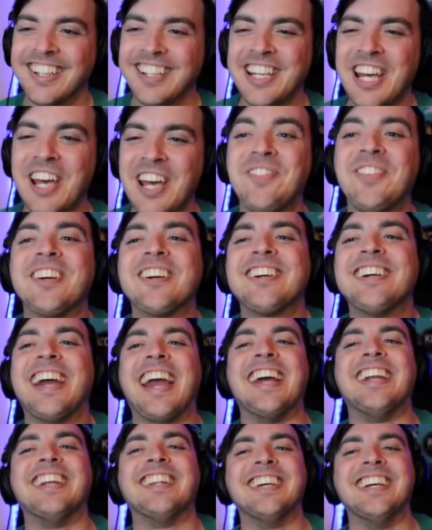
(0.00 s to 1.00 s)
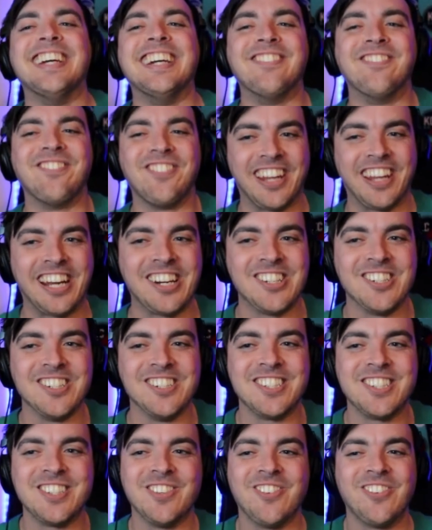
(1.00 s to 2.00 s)
if you're handling
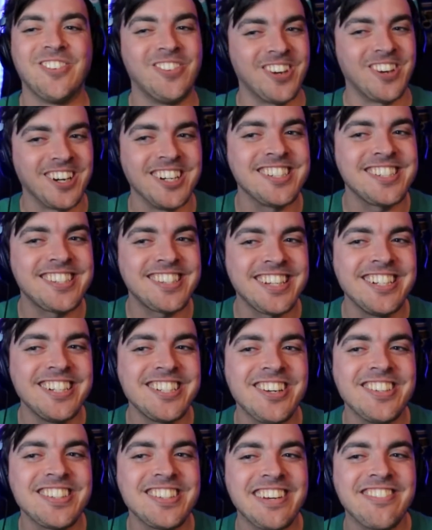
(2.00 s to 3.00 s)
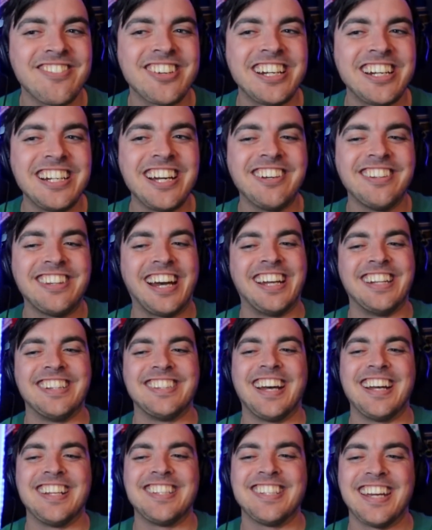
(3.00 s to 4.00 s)
players worse than Jose Mourinho, that
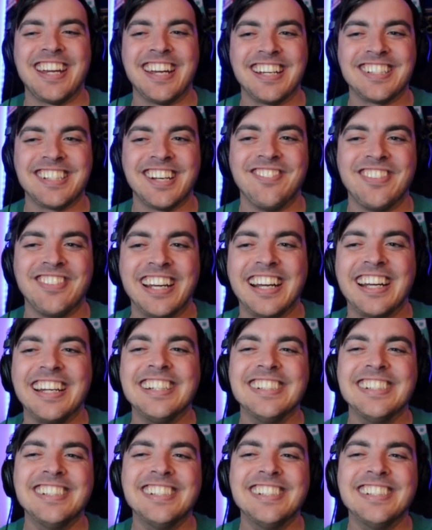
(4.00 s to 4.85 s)
that's saying something. I